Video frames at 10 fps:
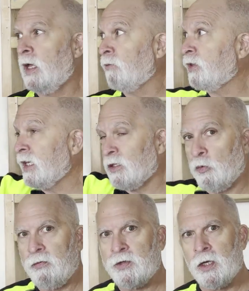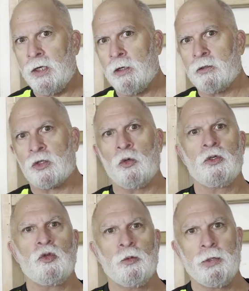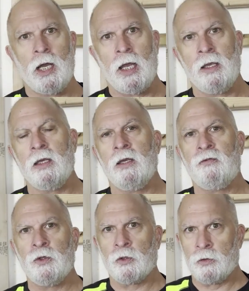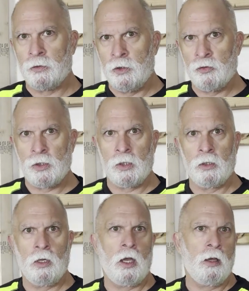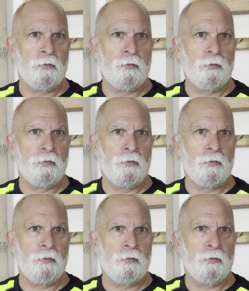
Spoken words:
everything that we've done here is going to apply if you're using